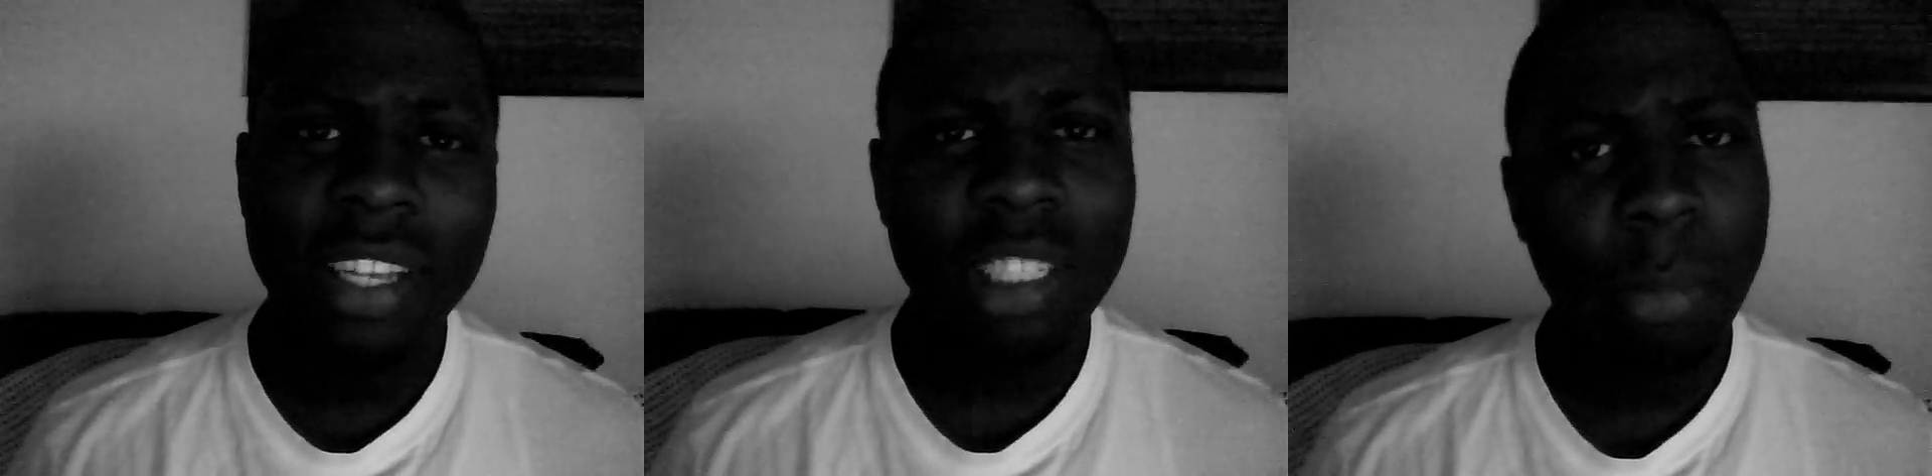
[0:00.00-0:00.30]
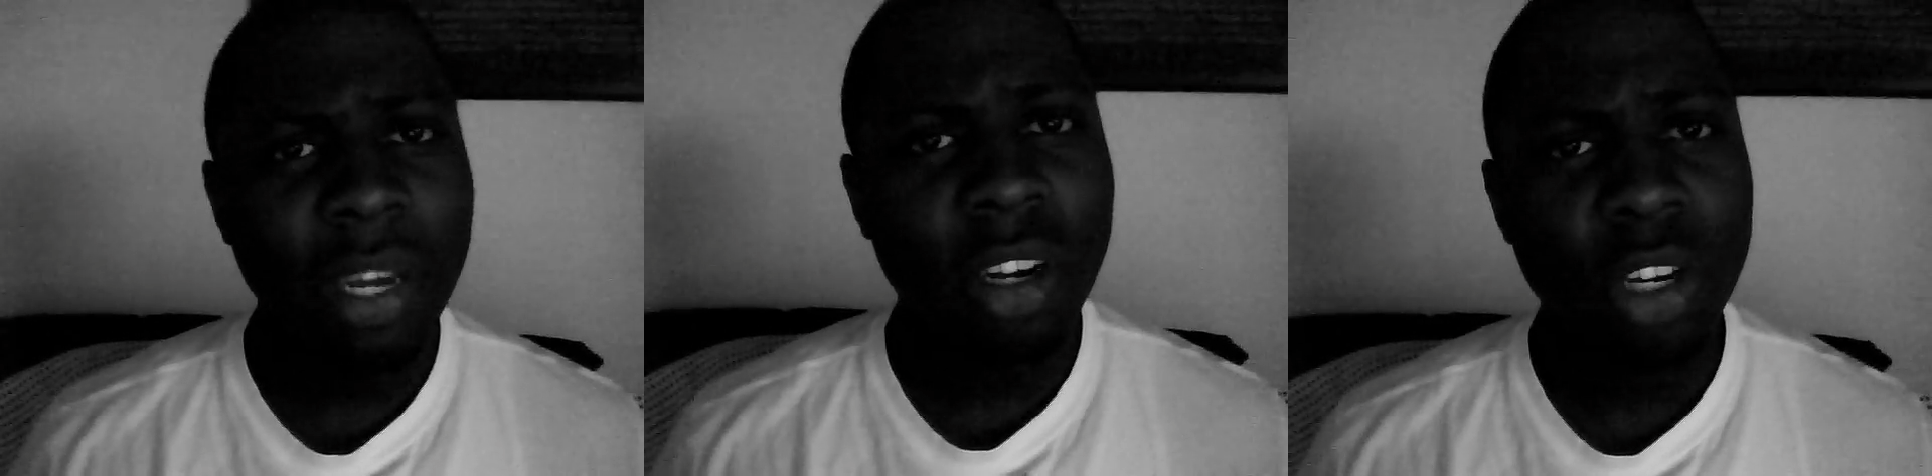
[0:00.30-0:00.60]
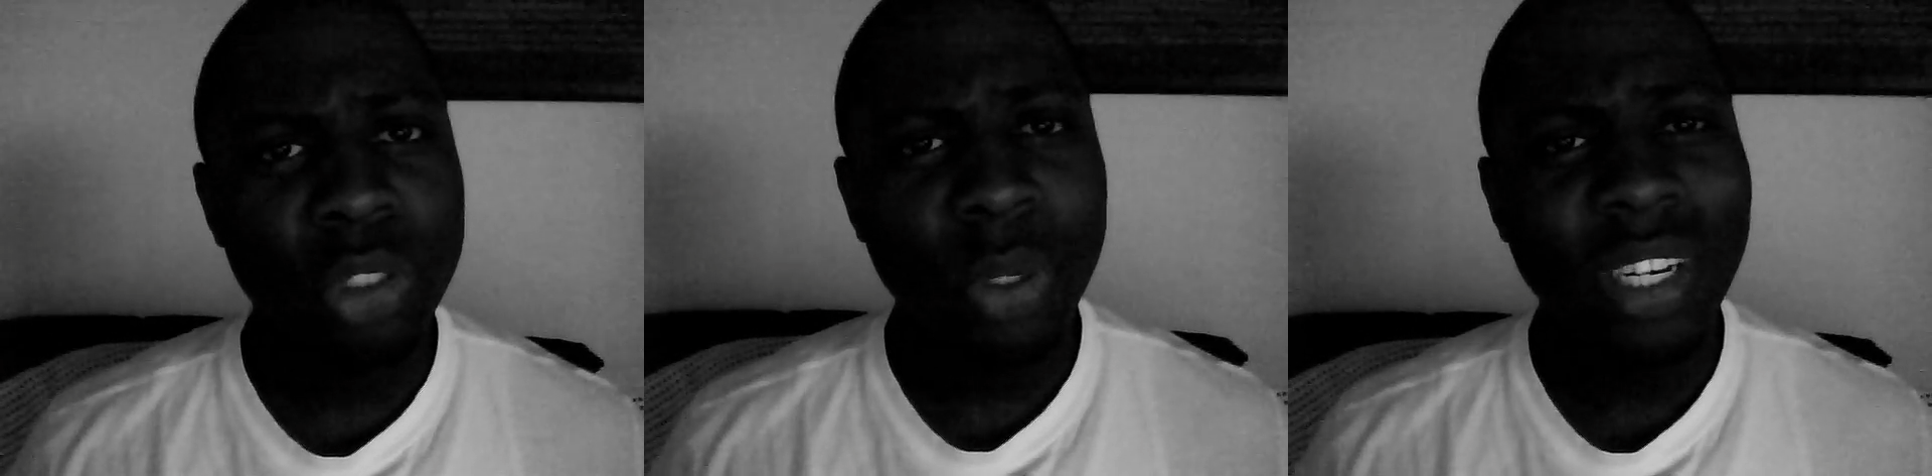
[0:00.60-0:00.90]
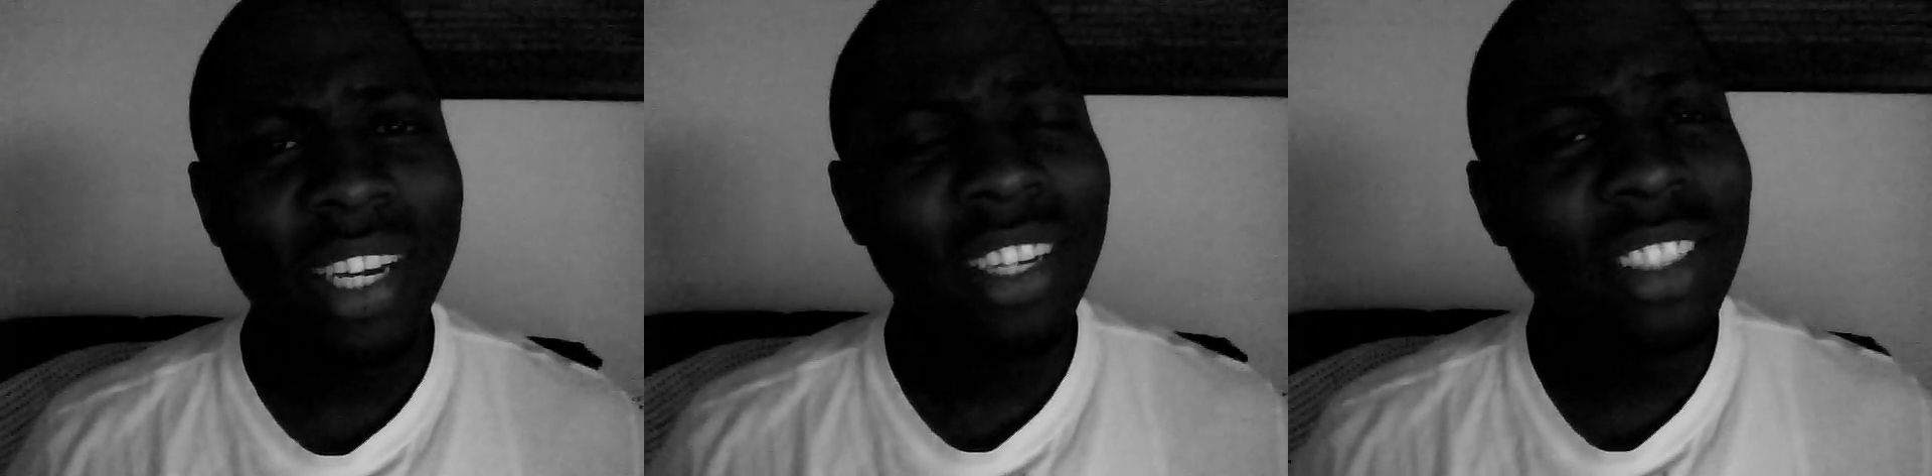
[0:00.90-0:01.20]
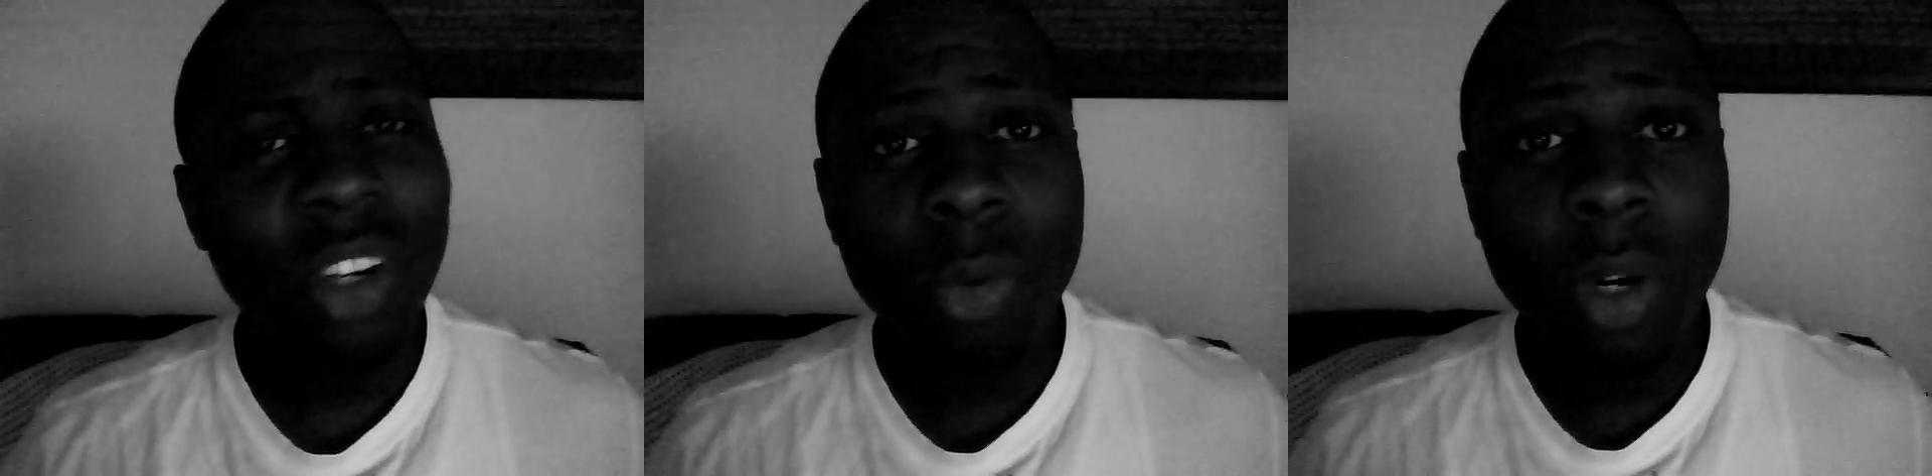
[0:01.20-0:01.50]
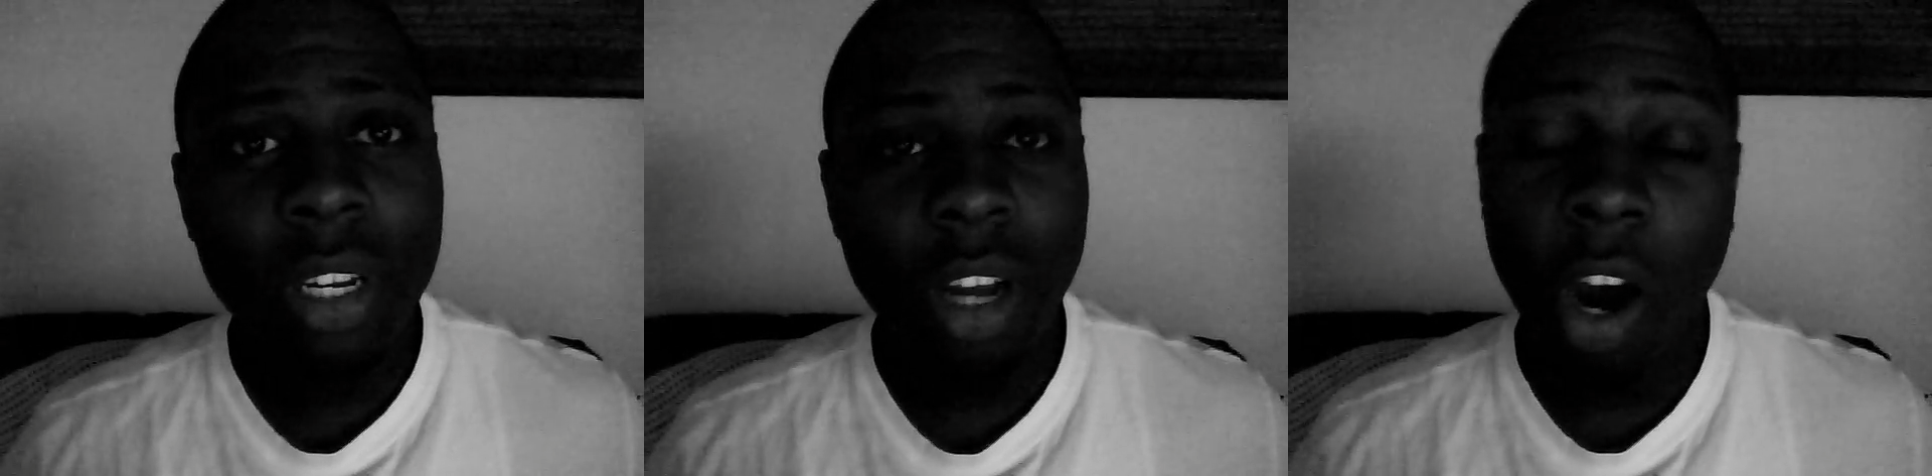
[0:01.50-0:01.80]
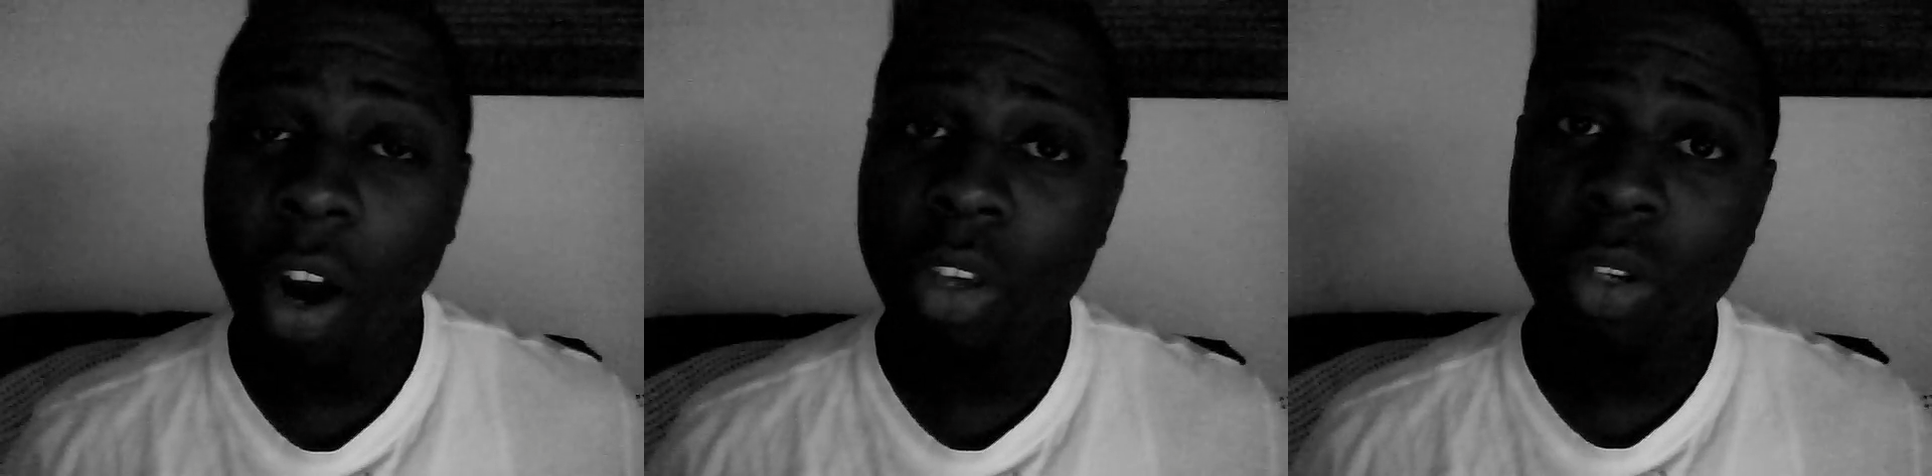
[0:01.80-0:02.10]
Somebody calls you a nigga, so what?
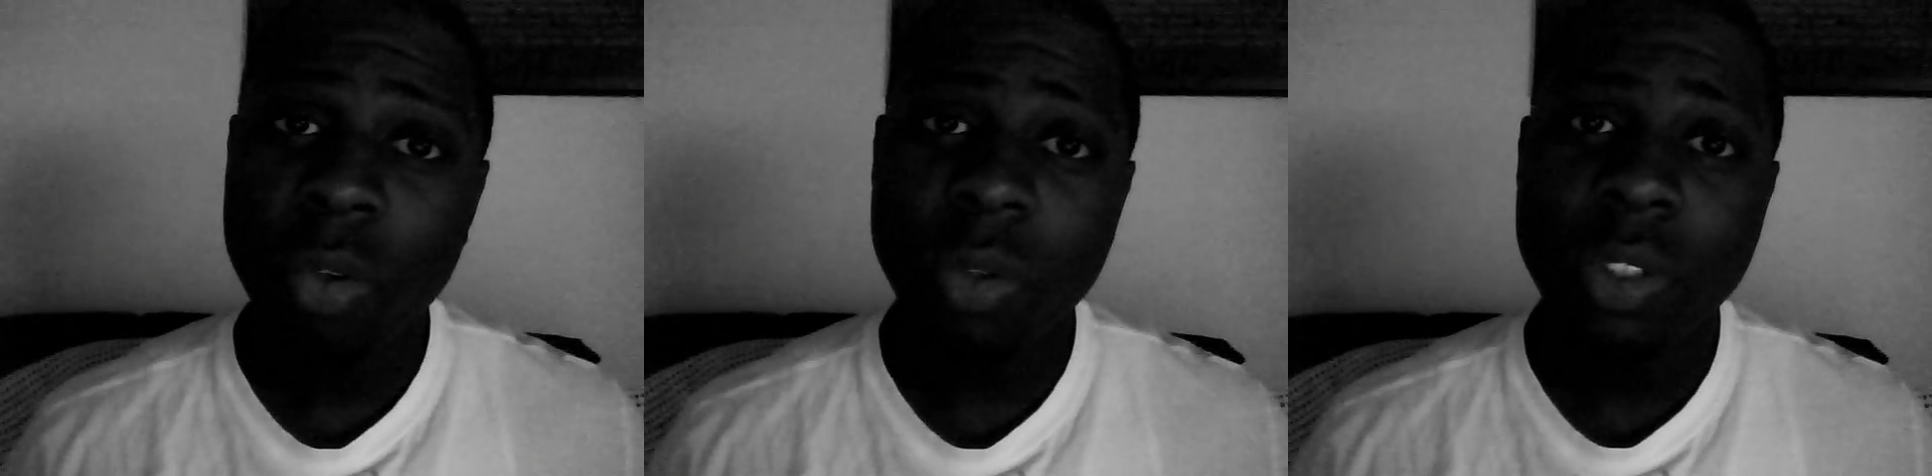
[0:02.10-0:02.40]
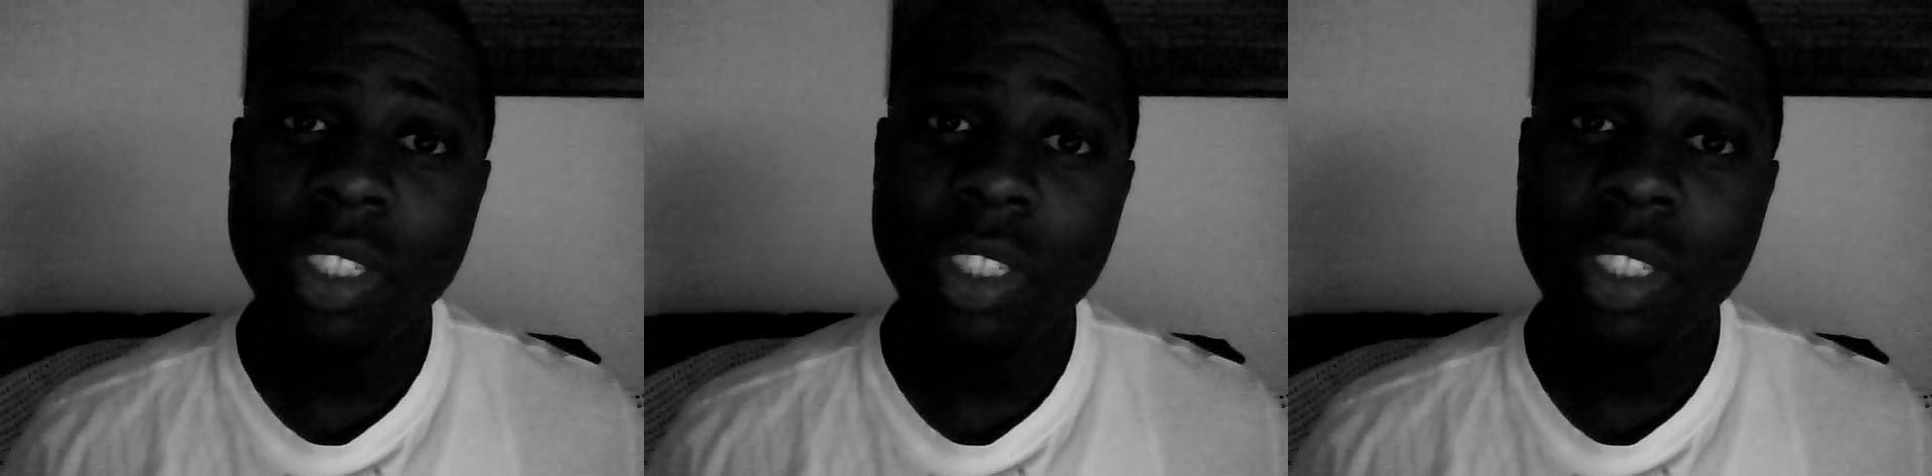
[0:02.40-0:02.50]
Are you?